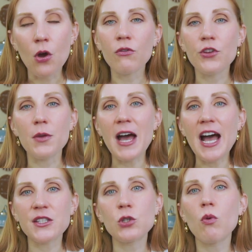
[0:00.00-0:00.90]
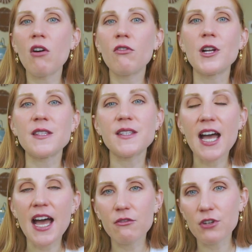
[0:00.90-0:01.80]
over the past 12 months,
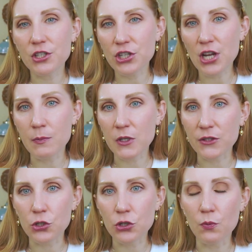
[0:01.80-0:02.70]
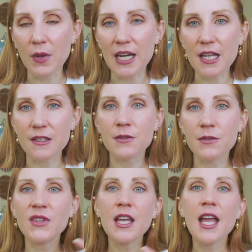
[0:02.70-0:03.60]
the average time is two minutes.